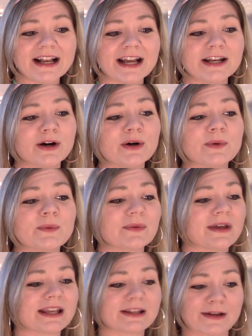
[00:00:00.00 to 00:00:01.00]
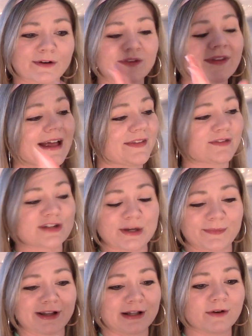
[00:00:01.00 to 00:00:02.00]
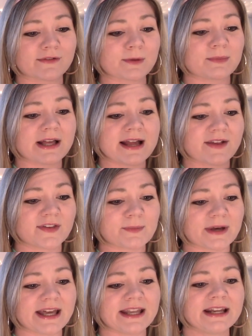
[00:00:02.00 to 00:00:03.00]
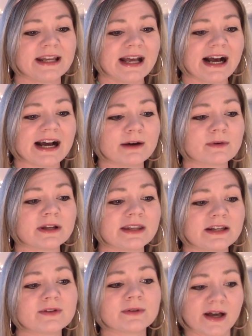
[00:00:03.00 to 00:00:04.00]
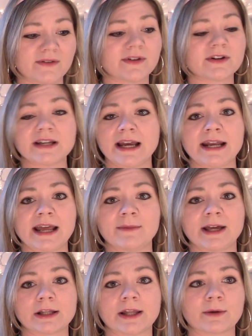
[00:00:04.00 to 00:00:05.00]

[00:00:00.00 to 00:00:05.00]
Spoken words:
I know, like, there's lots of ships all over the place, but I really do love their dynamic.